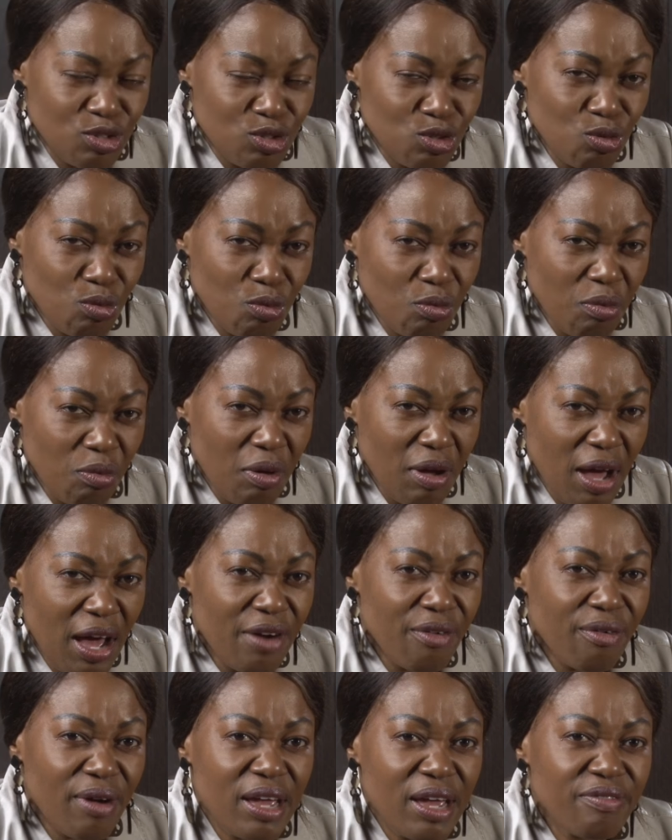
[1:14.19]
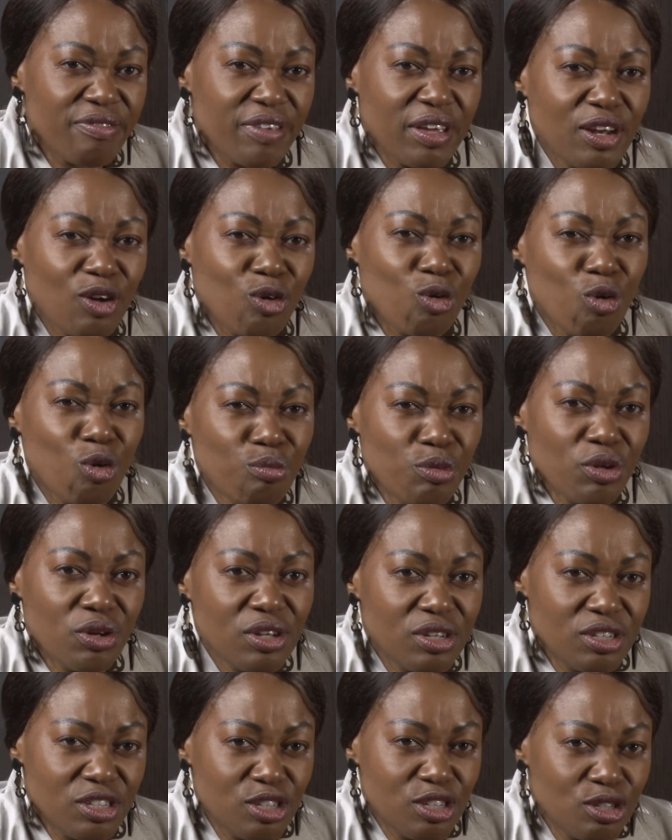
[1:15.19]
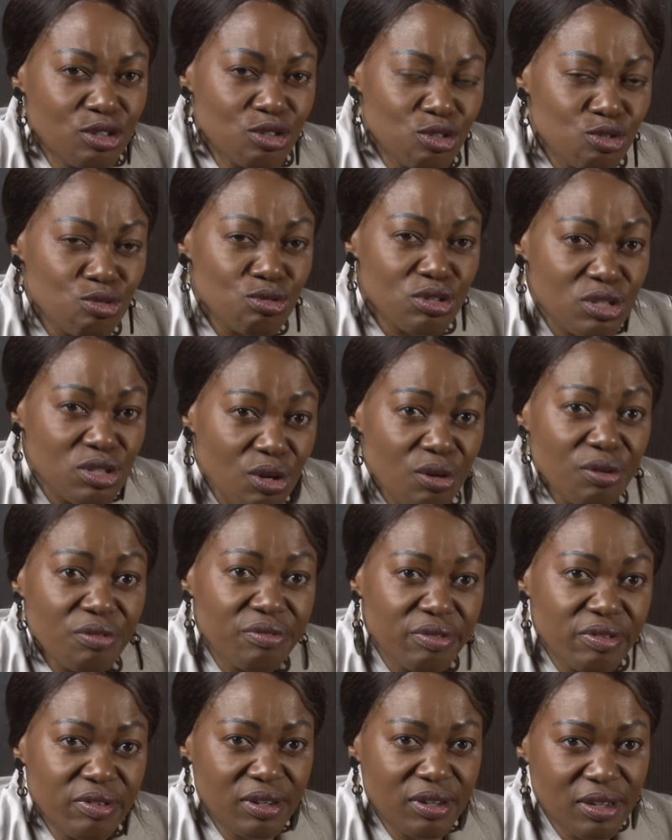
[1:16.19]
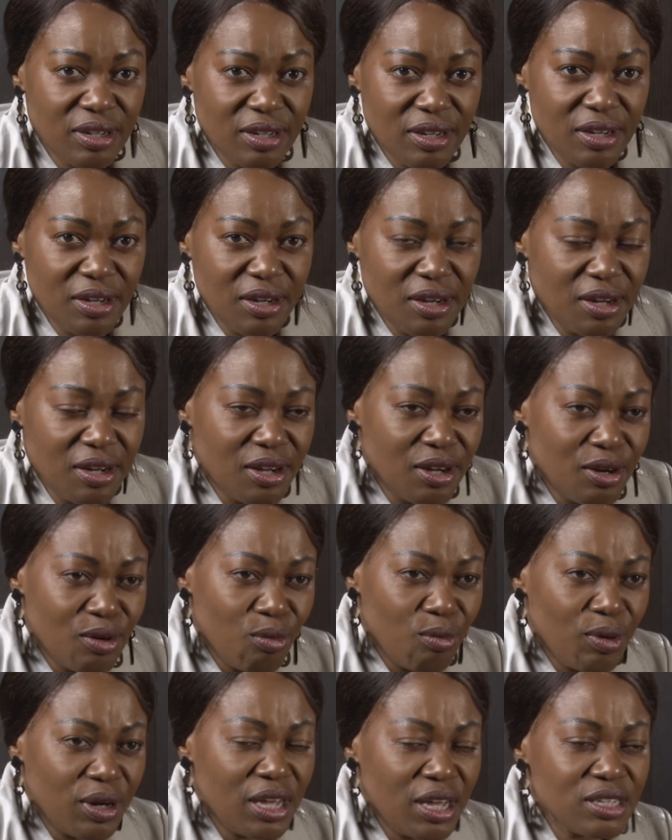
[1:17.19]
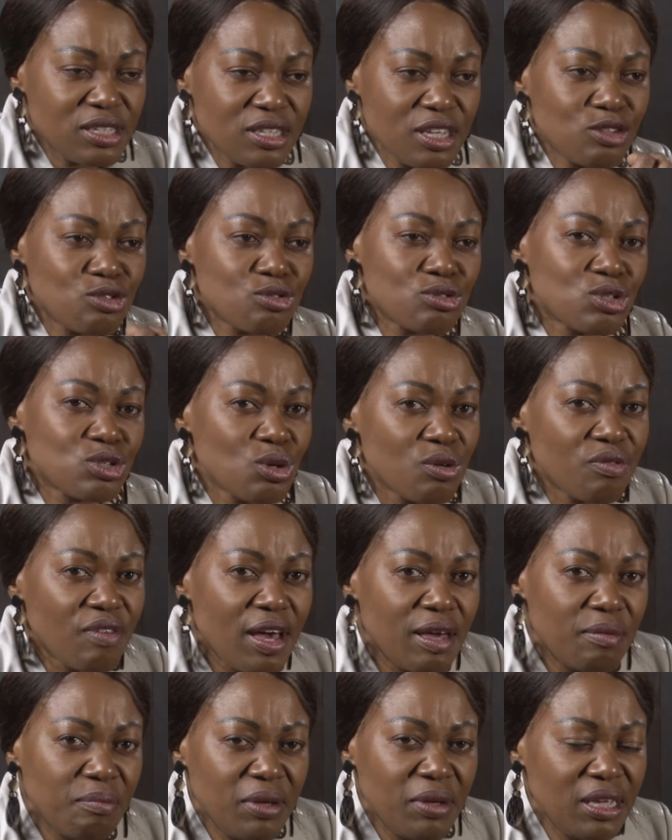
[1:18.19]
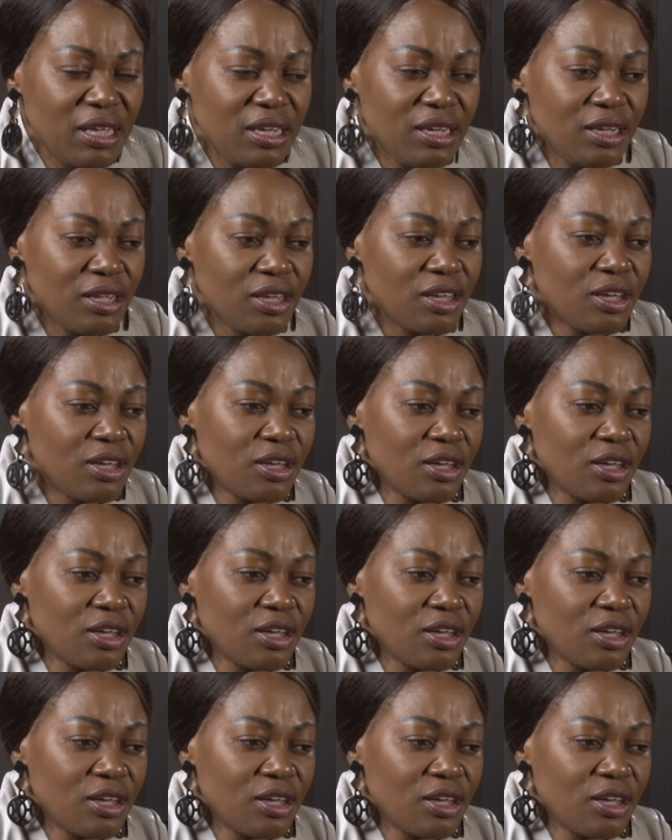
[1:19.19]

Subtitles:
to arrive in a community to serve. When I say to serve, I mean